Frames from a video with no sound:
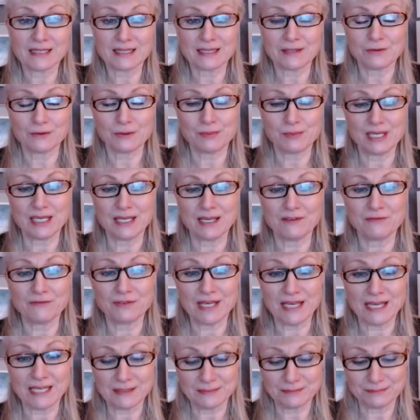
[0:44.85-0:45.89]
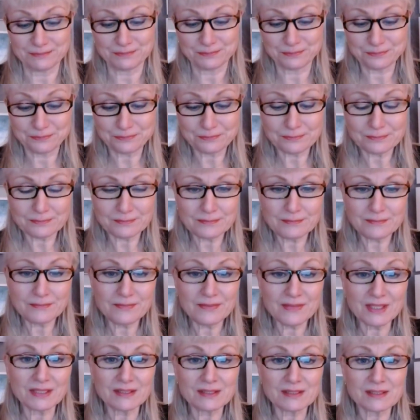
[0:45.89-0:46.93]
That would be lovely.
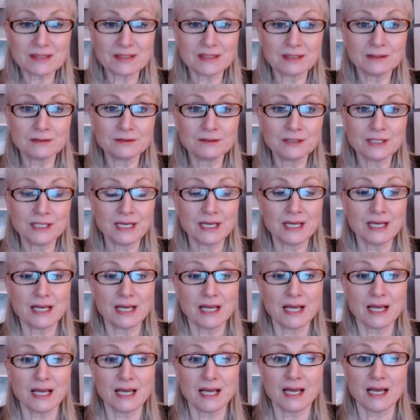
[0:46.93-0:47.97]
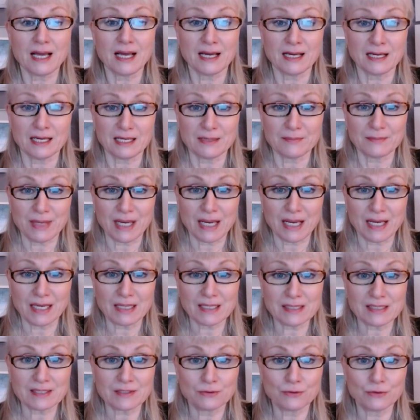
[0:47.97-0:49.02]
So,
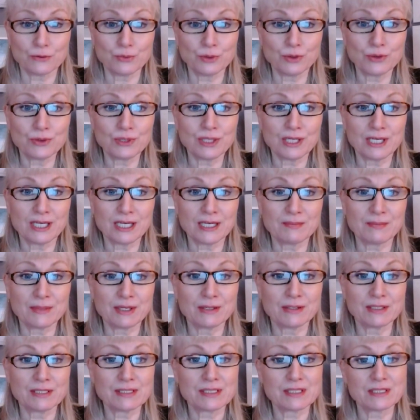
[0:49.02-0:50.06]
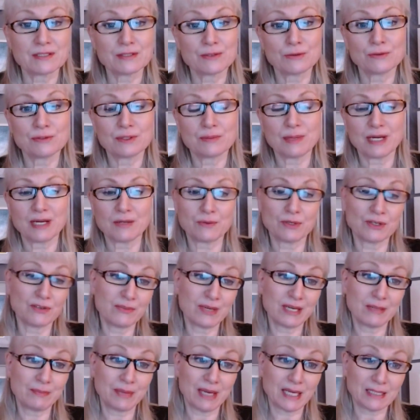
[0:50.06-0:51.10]
as normal, I'm going to talk about one of
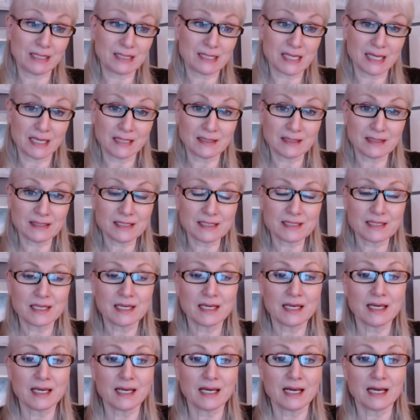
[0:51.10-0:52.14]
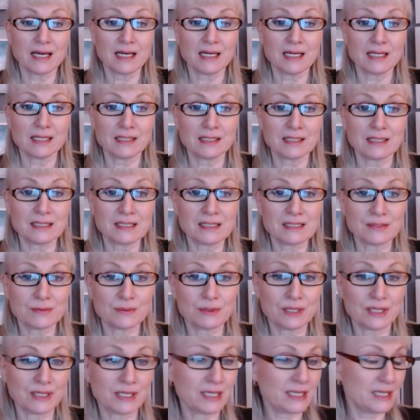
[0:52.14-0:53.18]
my paintings, and this
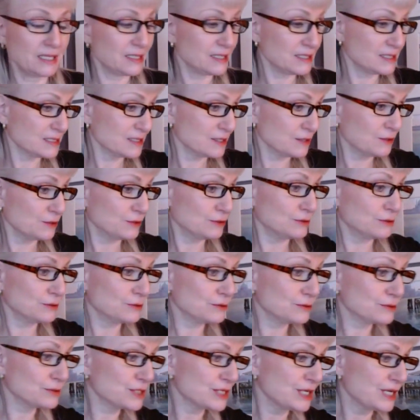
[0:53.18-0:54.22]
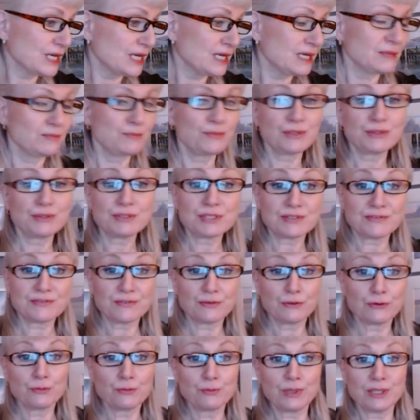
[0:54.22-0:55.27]
one is called
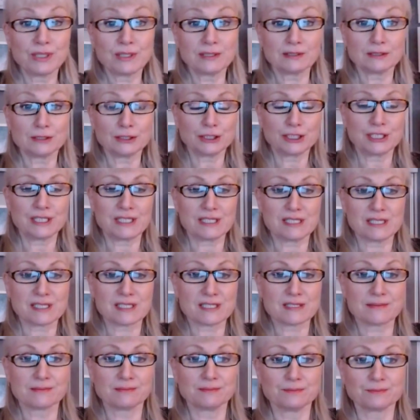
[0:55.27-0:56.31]
Beautiful Birches.